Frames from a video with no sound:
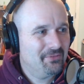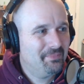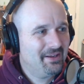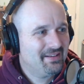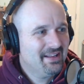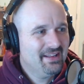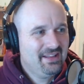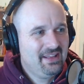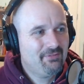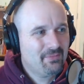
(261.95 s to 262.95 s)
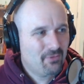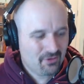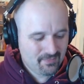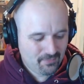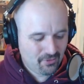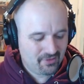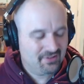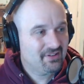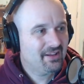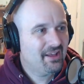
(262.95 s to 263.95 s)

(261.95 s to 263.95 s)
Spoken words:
But even more important